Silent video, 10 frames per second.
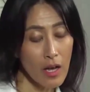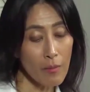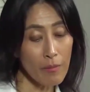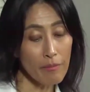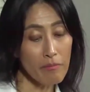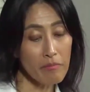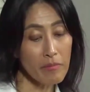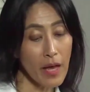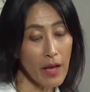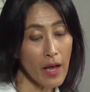Um,
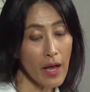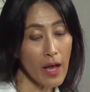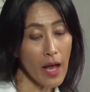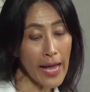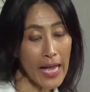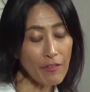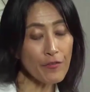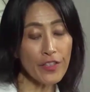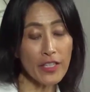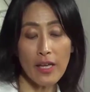I
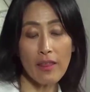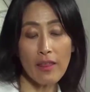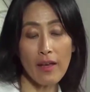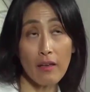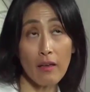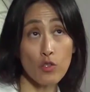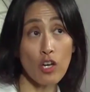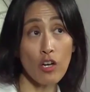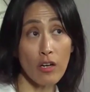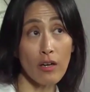have a feeling that
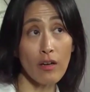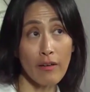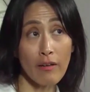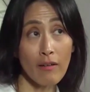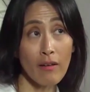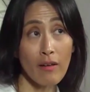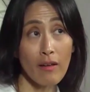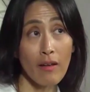Kim Jong un